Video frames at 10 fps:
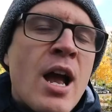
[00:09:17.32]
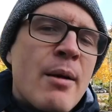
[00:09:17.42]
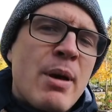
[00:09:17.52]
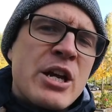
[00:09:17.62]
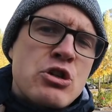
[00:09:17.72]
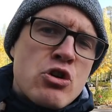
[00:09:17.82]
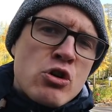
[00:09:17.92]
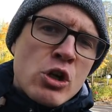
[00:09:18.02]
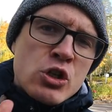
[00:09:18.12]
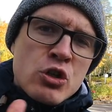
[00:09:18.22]
and make sure
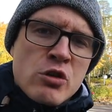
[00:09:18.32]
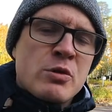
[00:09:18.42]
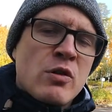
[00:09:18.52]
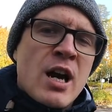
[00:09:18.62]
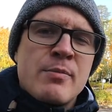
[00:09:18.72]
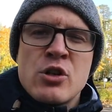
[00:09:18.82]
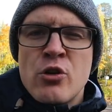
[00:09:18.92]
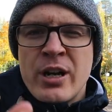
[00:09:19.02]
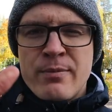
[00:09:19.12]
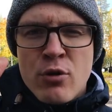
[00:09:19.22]
you also subscribe so
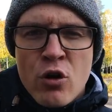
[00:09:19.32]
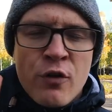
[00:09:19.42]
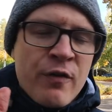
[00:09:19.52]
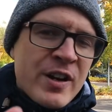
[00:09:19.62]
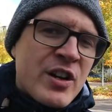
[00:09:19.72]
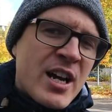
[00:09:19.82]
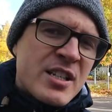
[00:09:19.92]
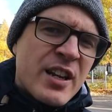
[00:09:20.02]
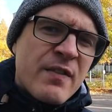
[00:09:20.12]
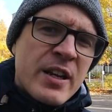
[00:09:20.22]
you get more
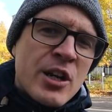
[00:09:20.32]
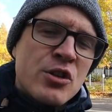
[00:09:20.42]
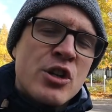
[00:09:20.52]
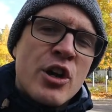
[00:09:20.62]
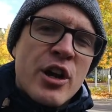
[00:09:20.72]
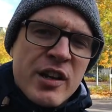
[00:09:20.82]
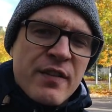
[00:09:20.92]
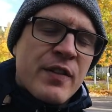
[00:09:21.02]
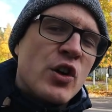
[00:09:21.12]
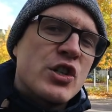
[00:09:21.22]
fantastic videos in the
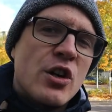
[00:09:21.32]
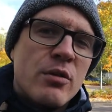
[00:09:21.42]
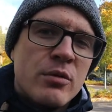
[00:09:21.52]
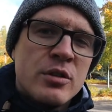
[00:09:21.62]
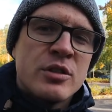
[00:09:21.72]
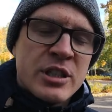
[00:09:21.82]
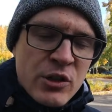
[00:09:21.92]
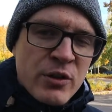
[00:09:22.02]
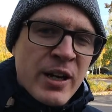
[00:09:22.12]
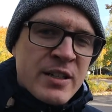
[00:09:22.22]
future. See
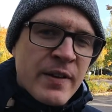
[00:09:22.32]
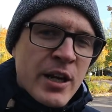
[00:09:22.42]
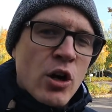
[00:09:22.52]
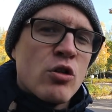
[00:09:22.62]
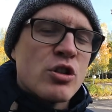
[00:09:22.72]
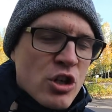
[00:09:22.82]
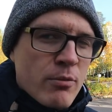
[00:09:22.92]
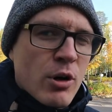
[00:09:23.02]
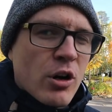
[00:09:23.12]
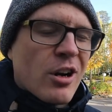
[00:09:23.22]
you in the next video. So
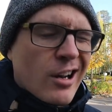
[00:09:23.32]
moro.